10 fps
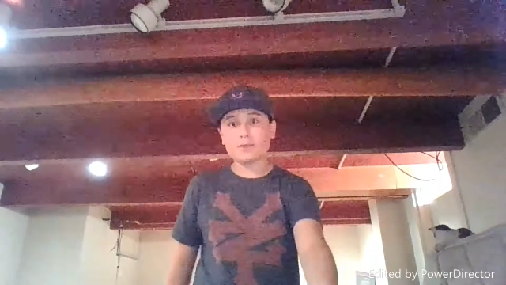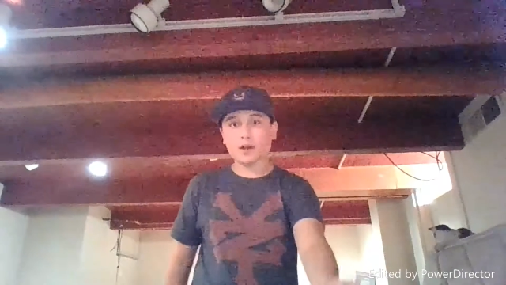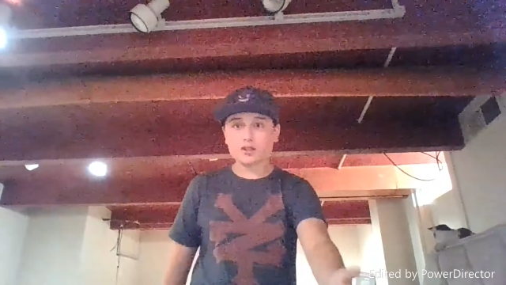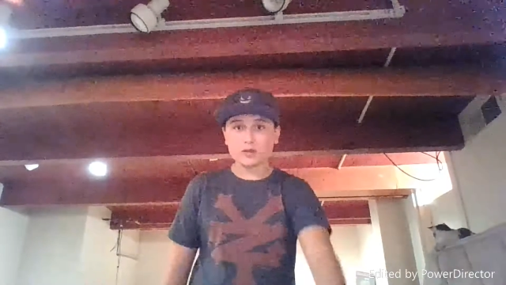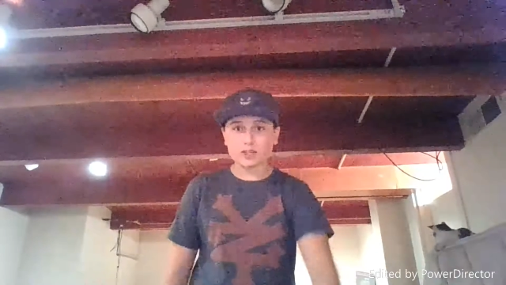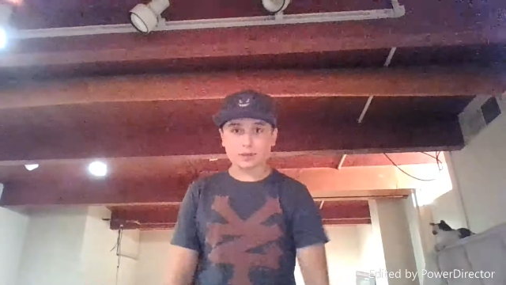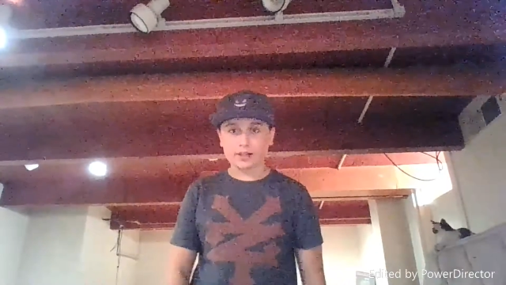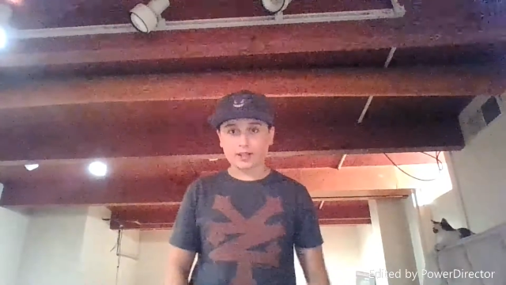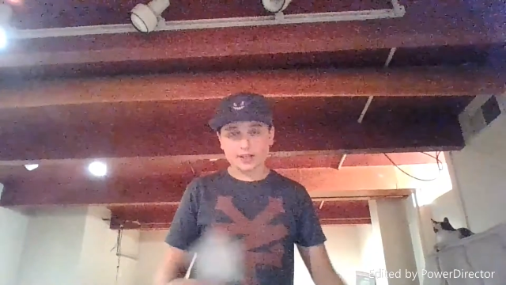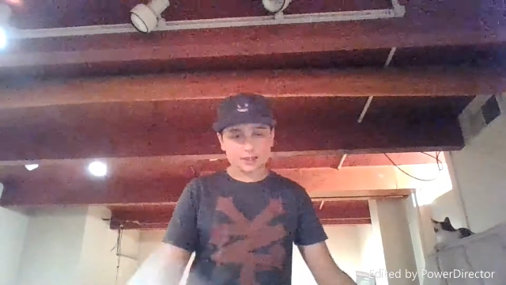blocking to
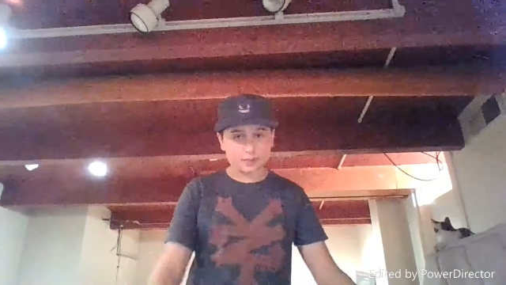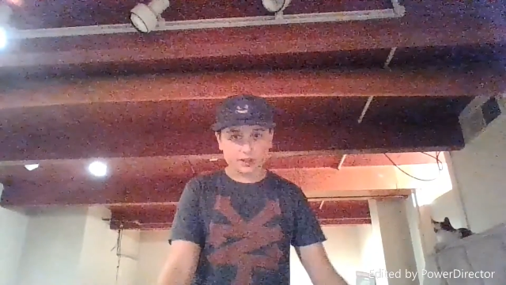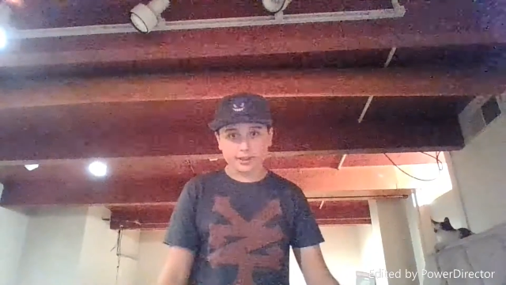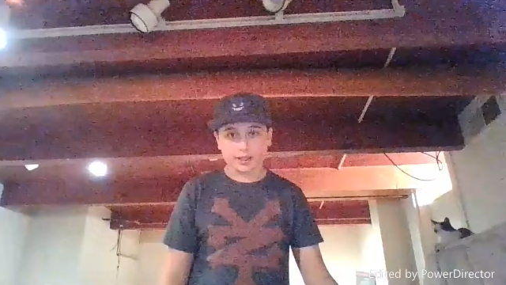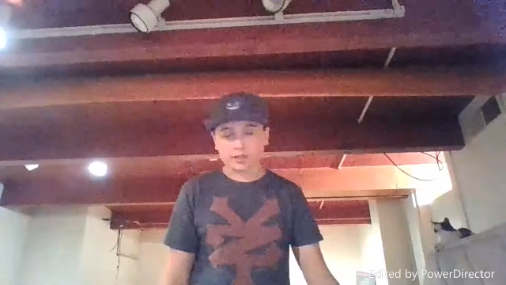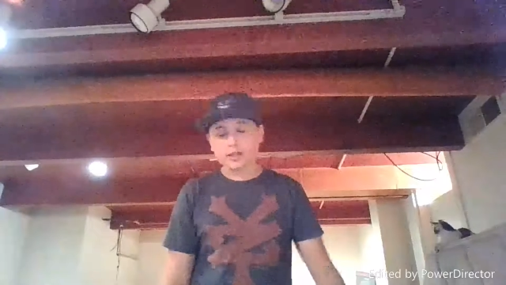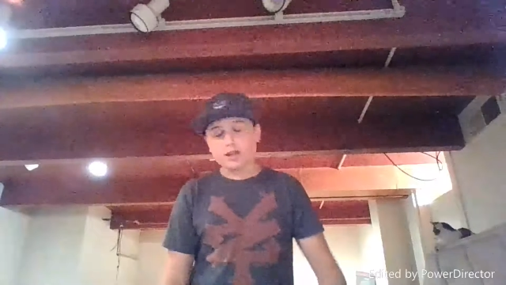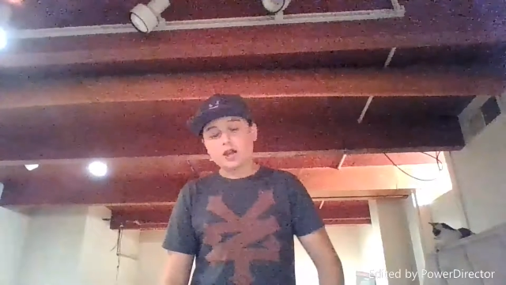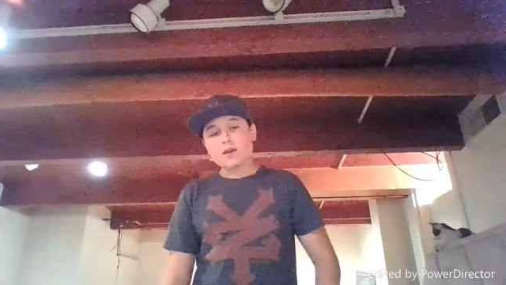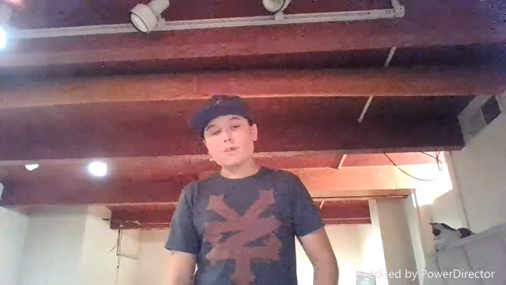explain, I can explain it later.
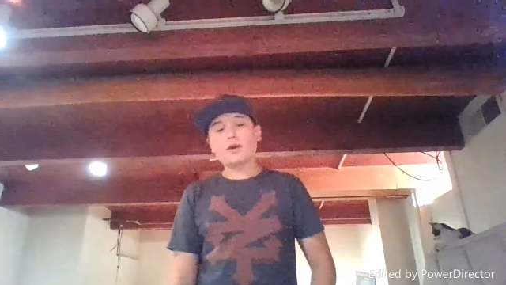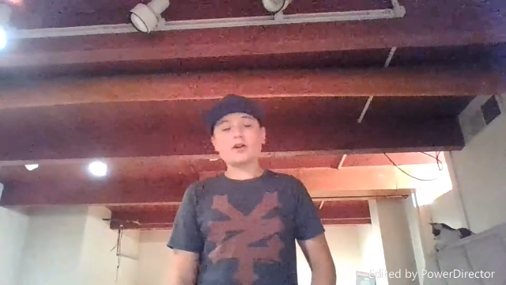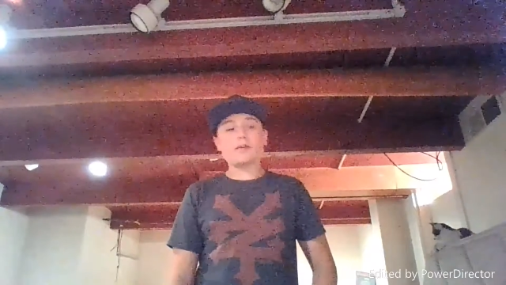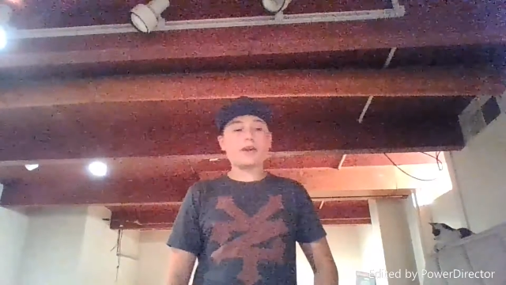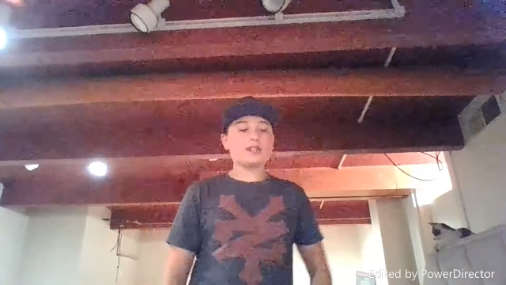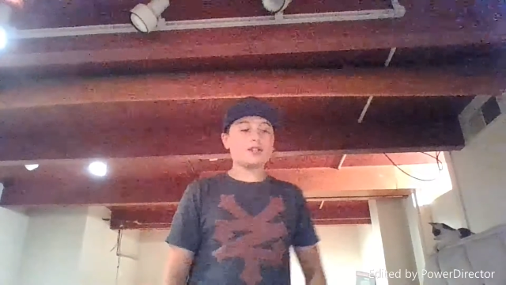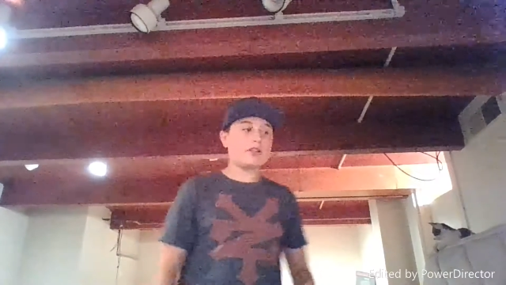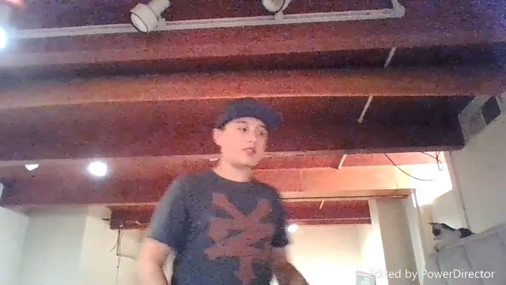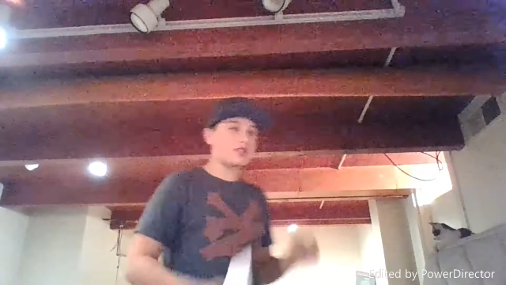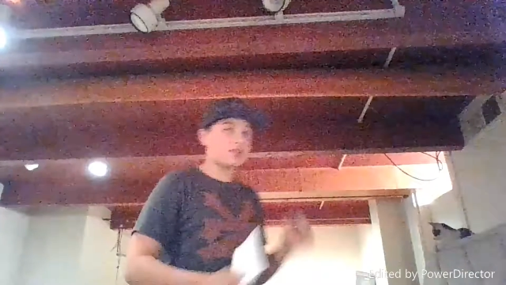But
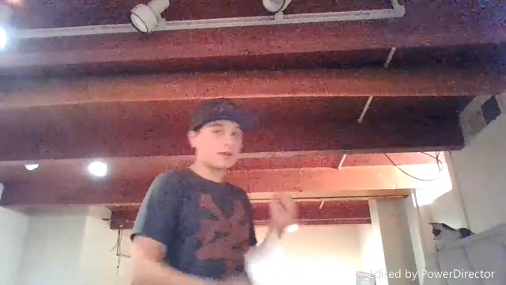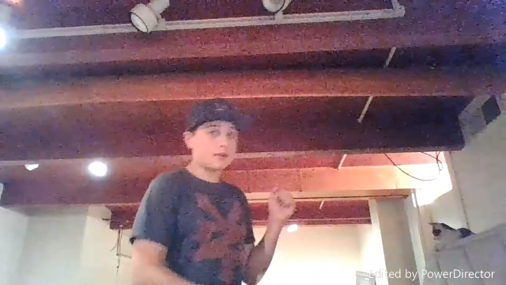basically, just